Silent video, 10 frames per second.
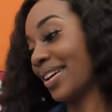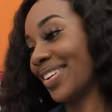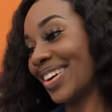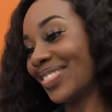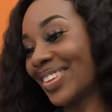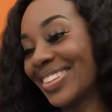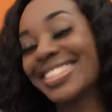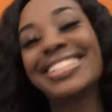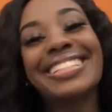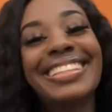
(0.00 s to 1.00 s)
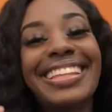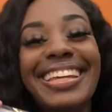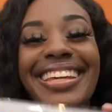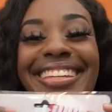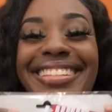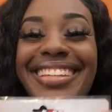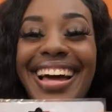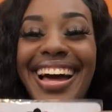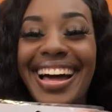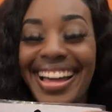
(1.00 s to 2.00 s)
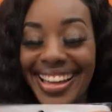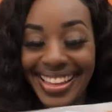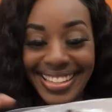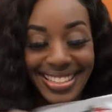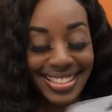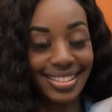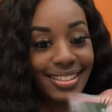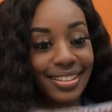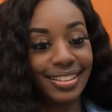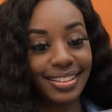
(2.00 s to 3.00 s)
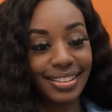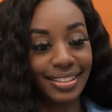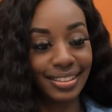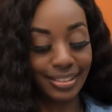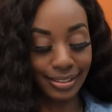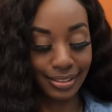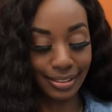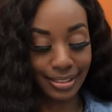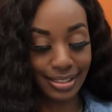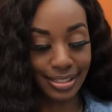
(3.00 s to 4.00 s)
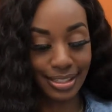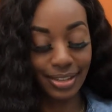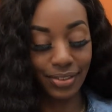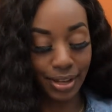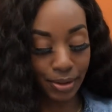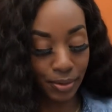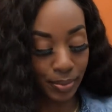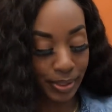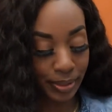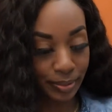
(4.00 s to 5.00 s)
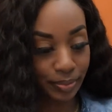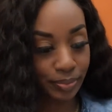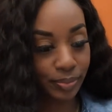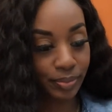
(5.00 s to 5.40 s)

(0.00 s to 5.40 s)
Oh, I purchased these guys. Let's see if I can open it.